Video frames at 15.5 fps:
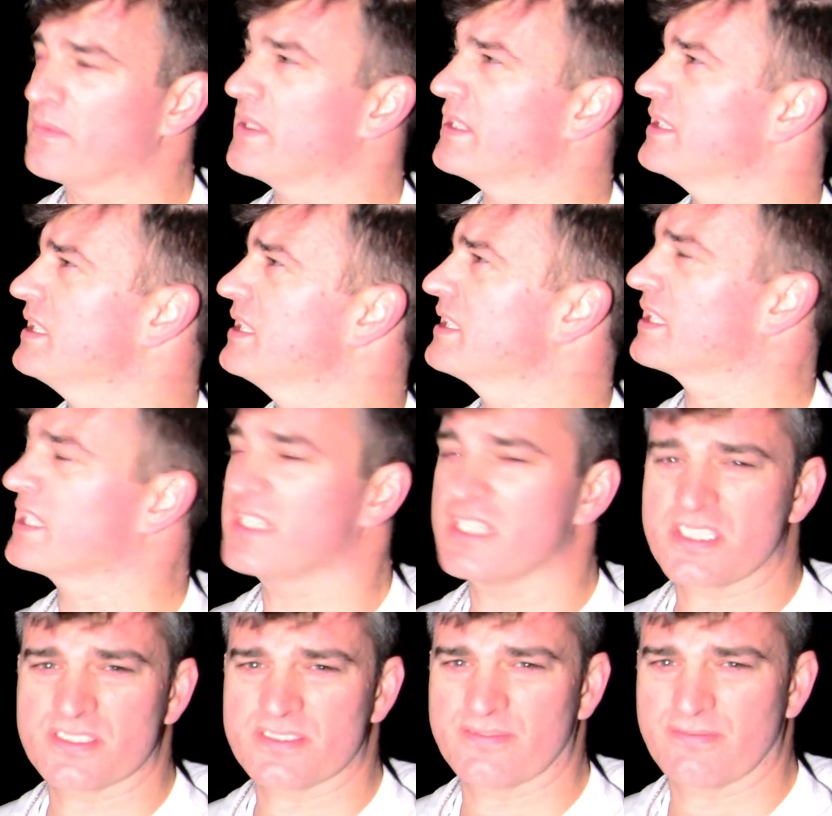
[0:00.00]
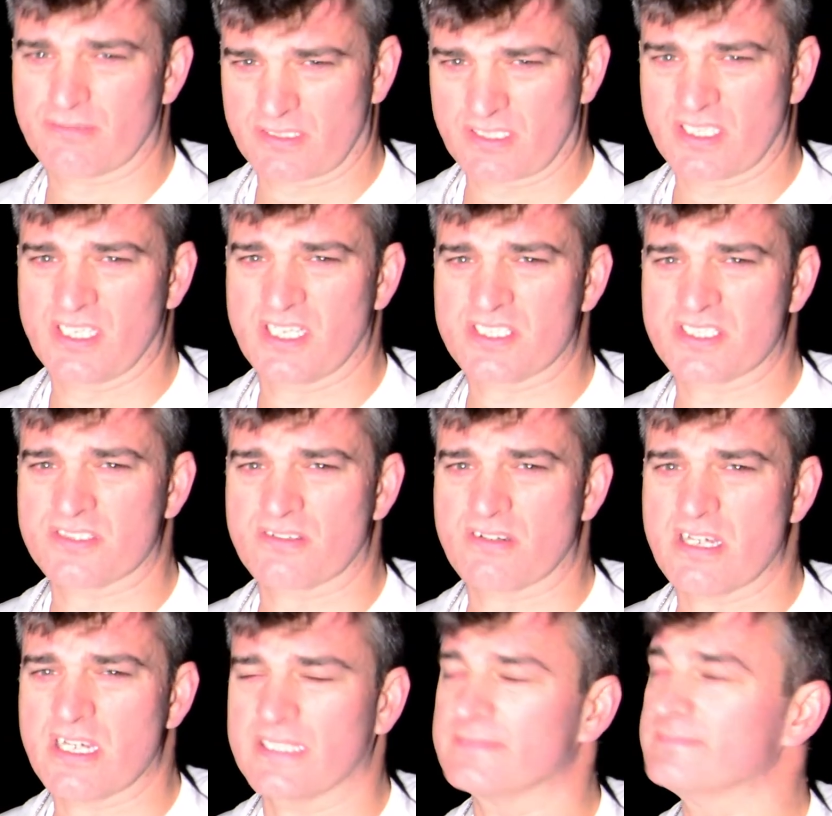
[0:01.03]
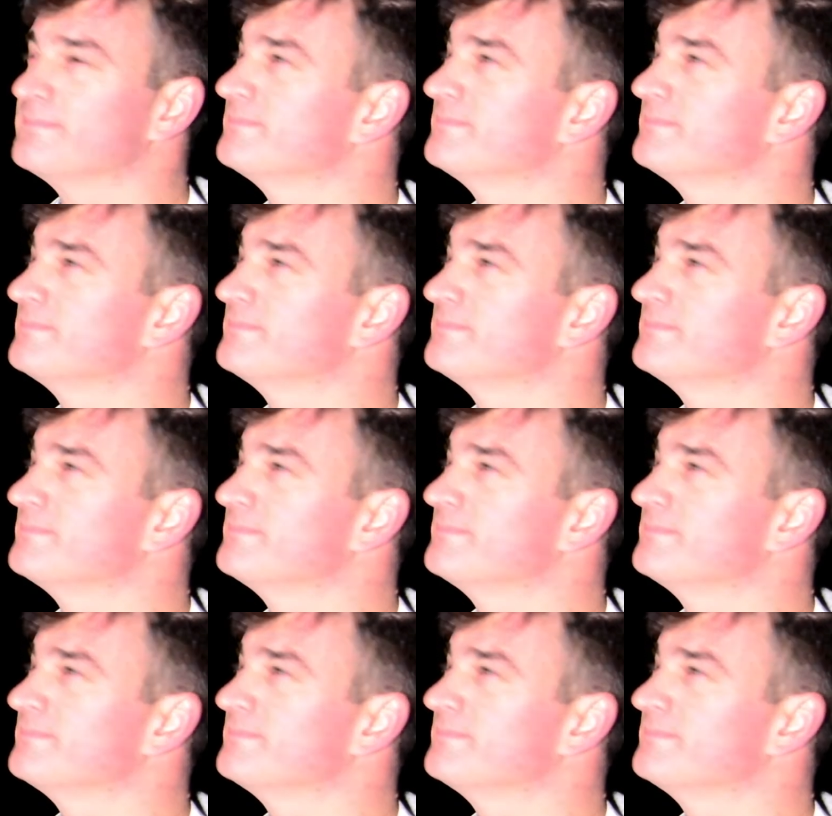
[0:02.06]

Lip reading: when conditions are right.